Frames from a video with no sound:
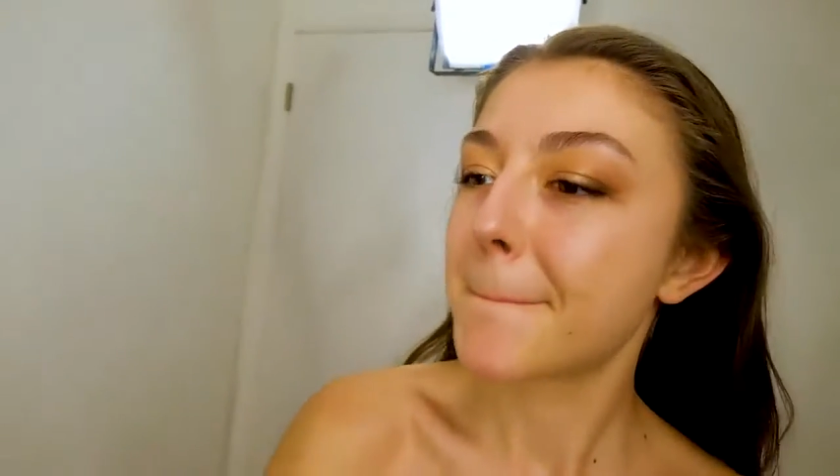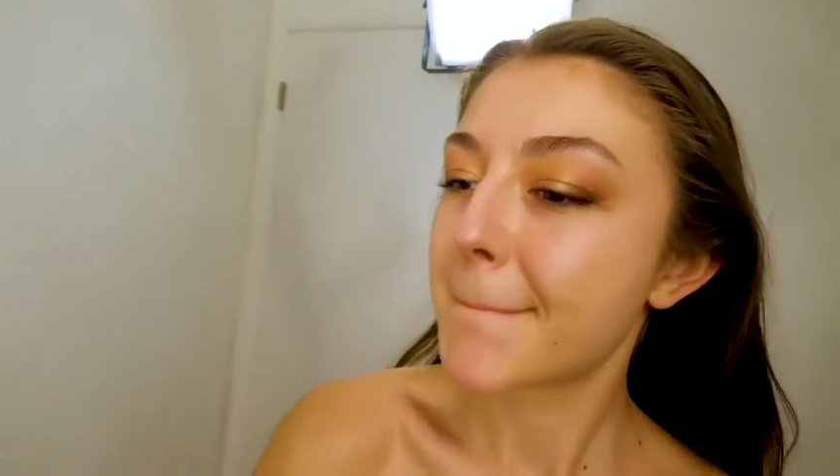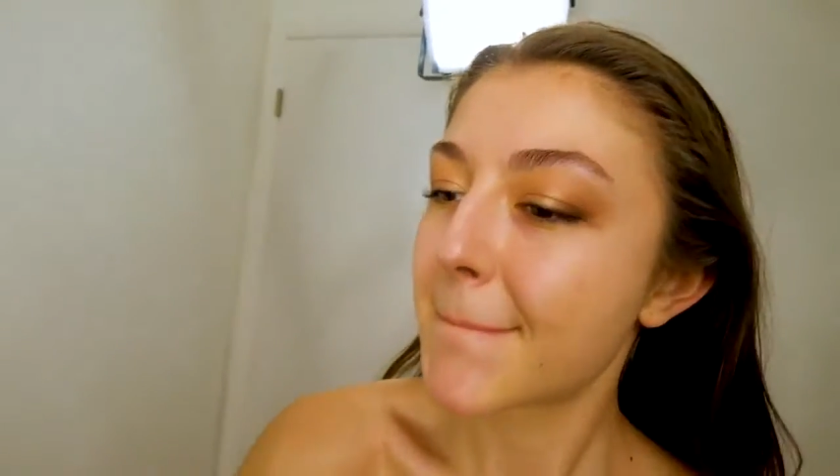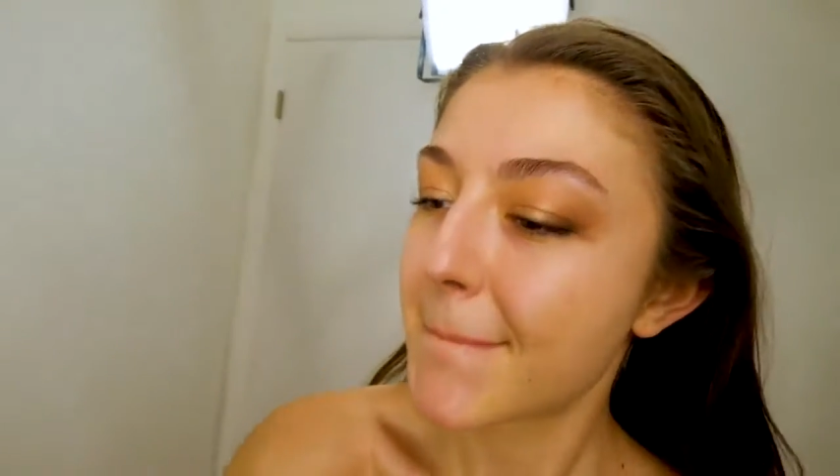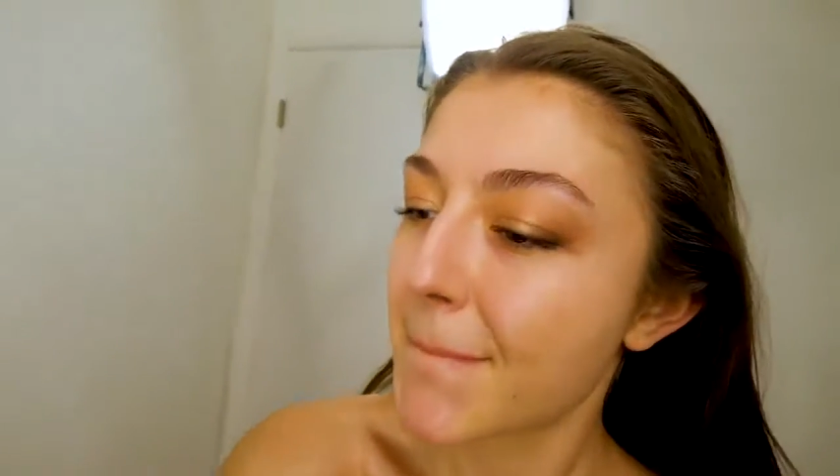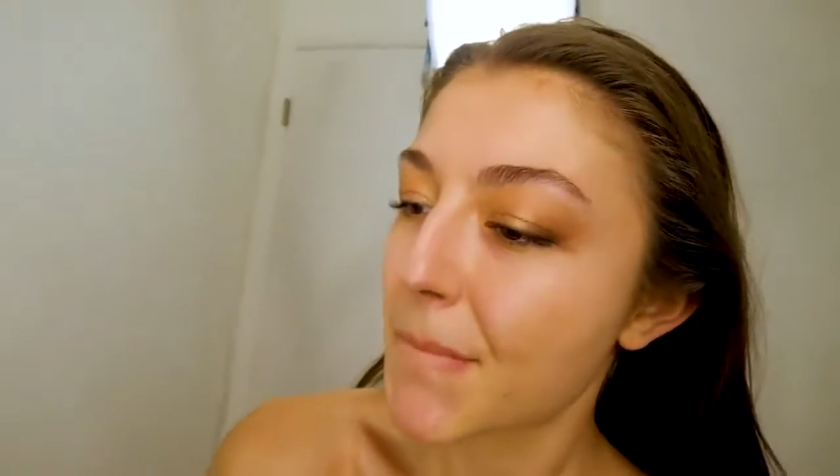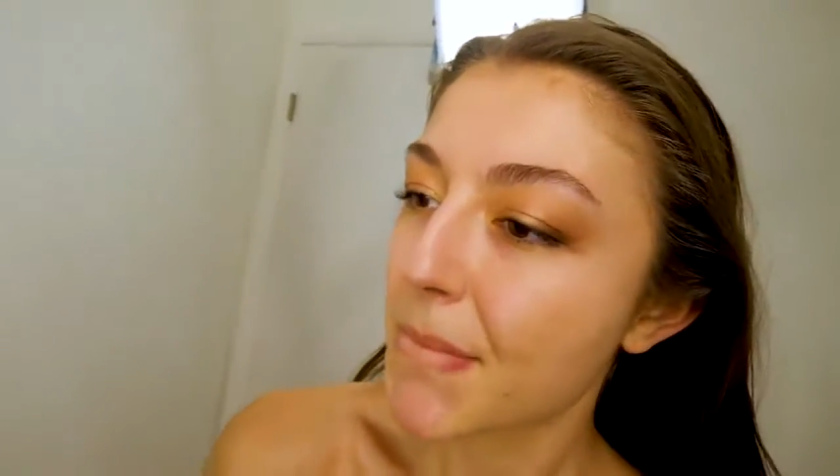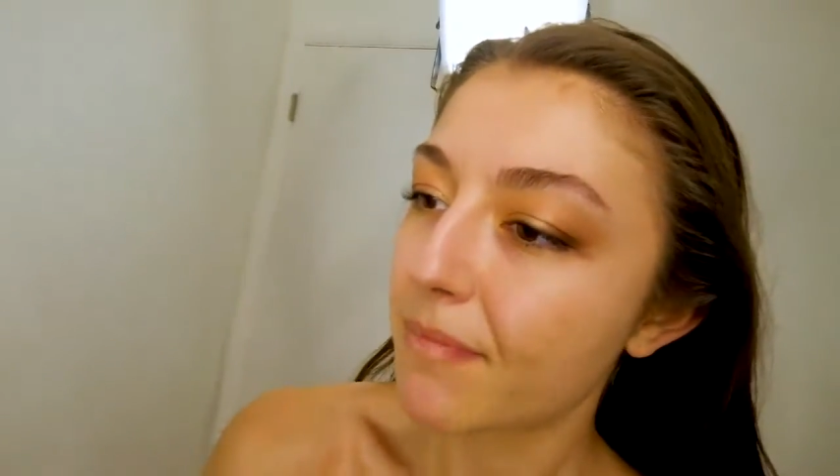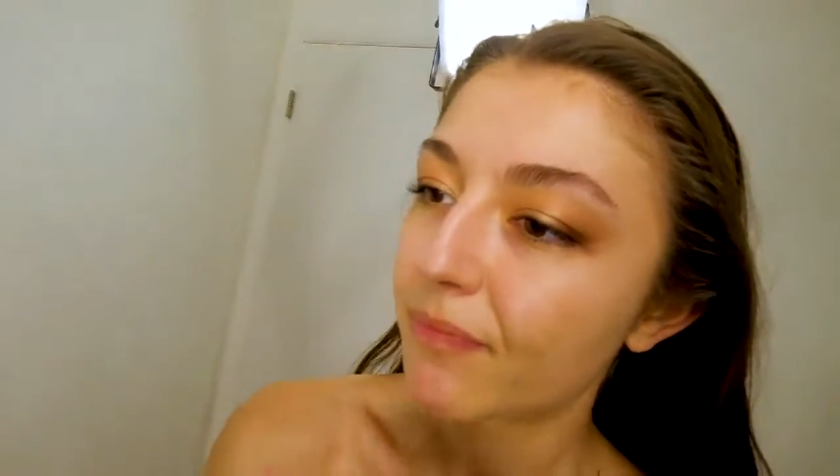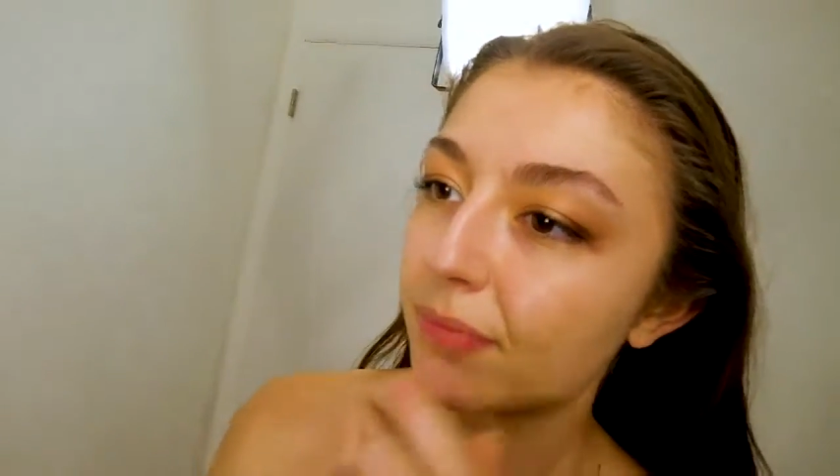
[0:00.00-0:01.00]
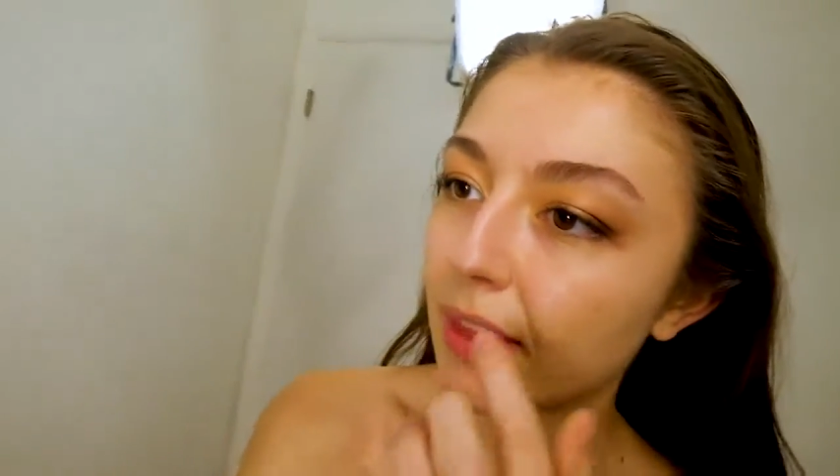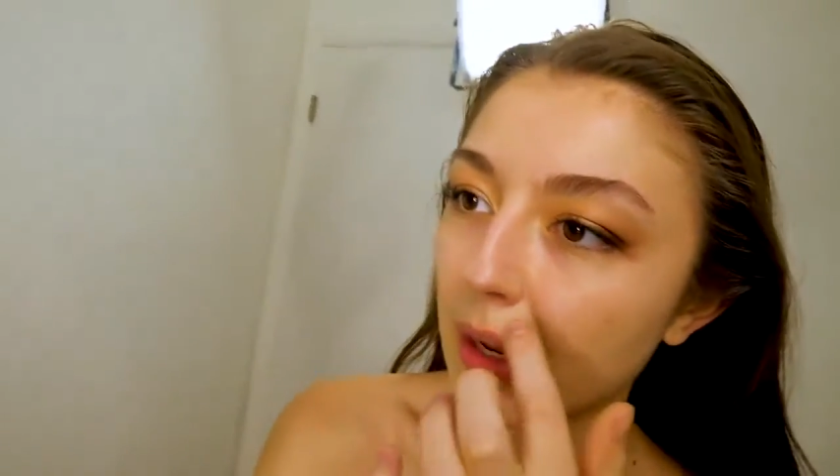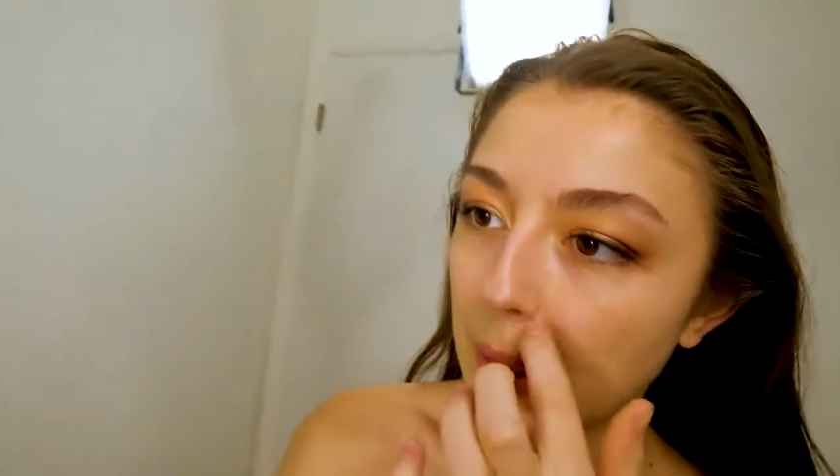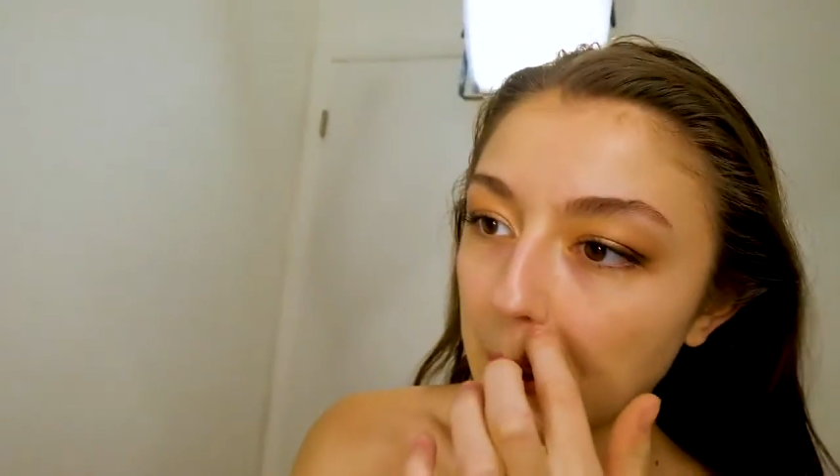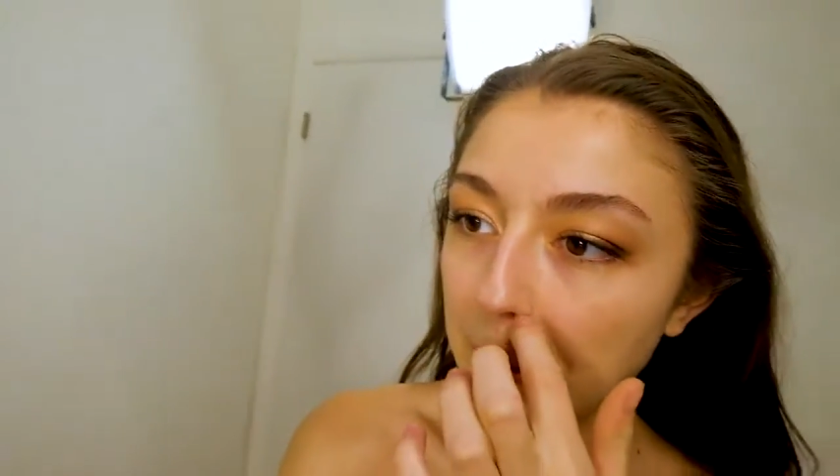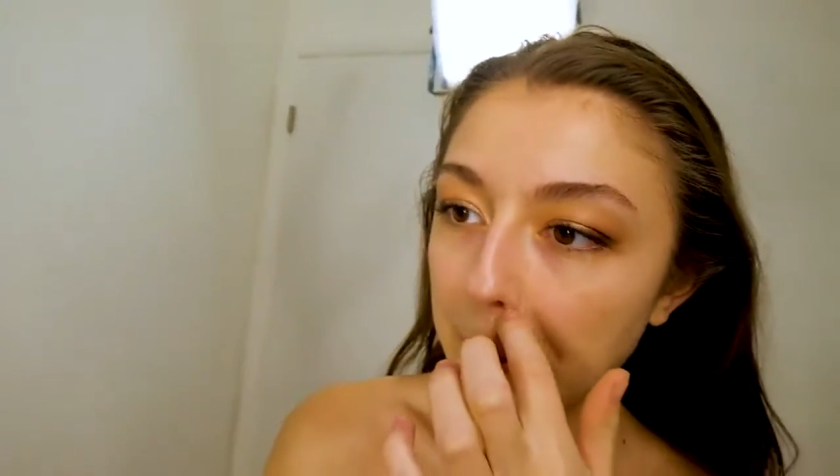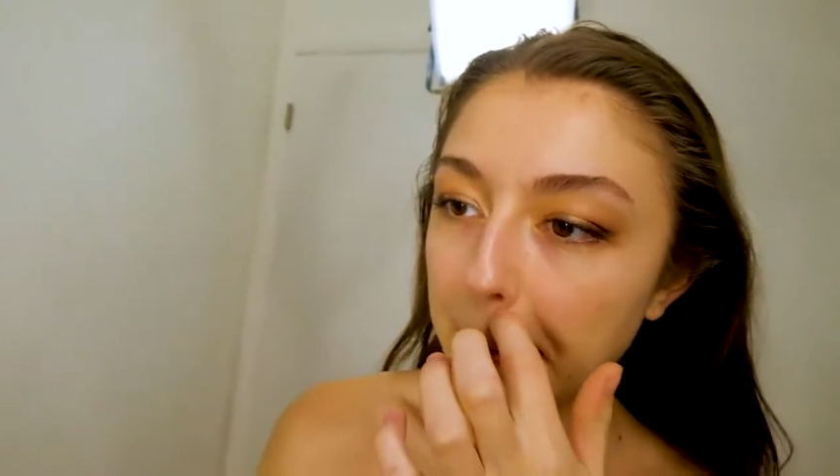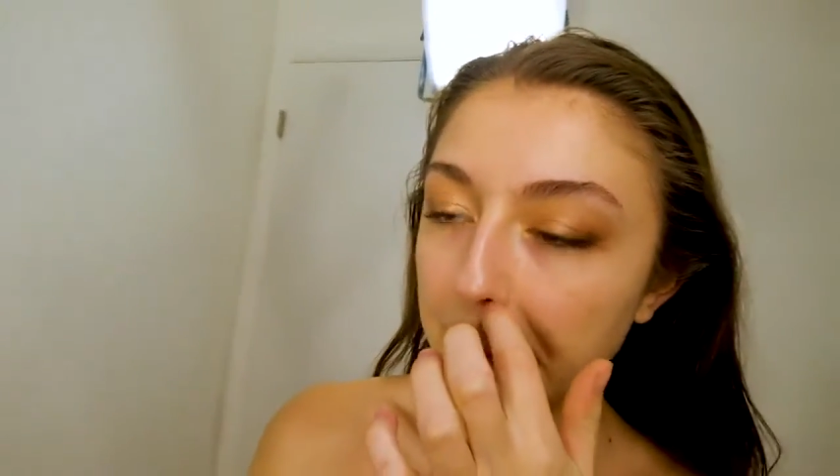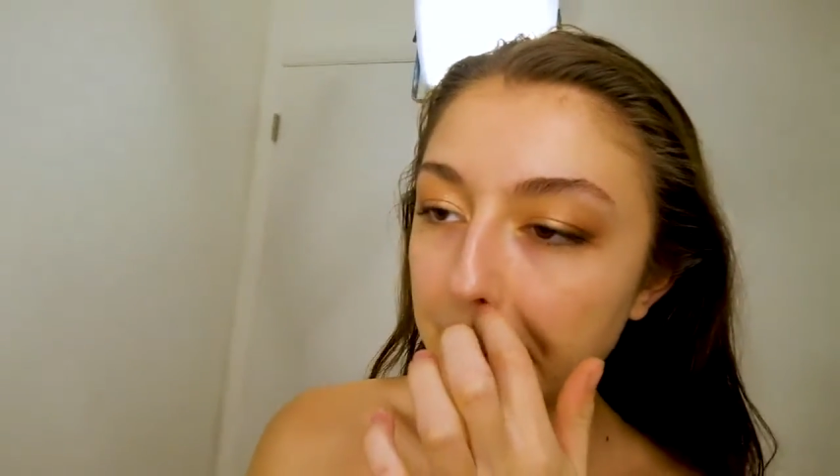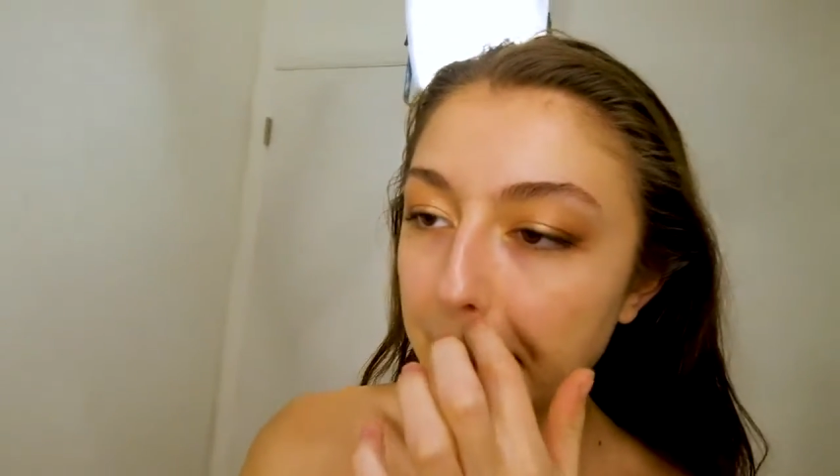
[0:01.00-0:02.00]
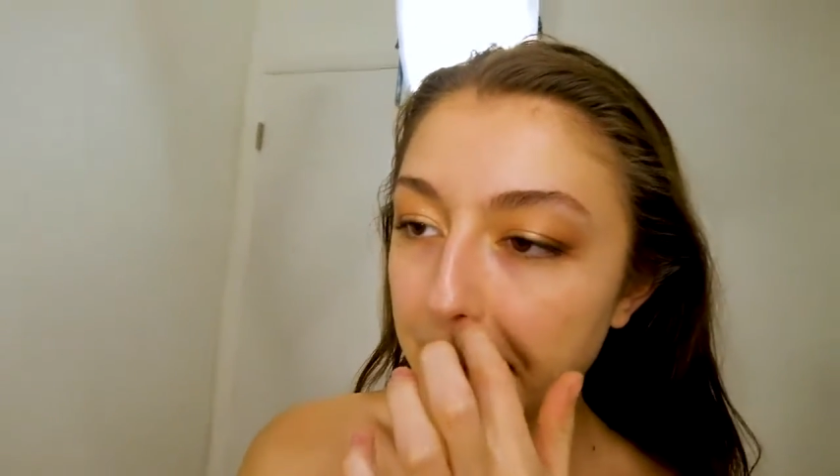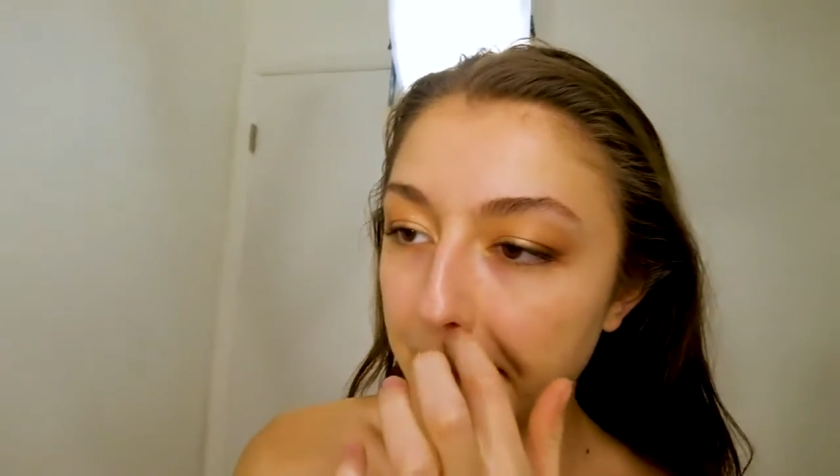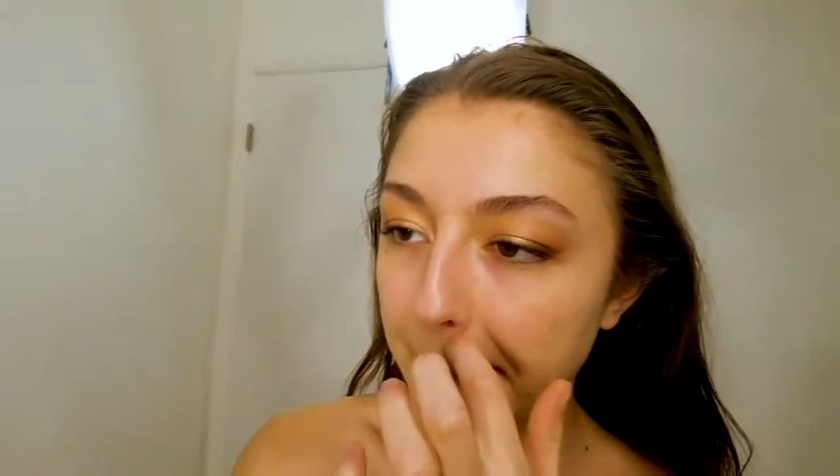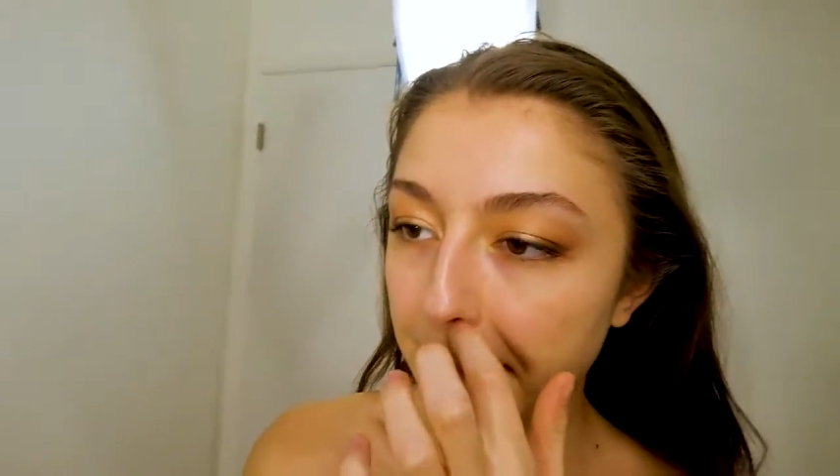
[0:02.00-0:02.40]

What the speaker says: if you can't put on a full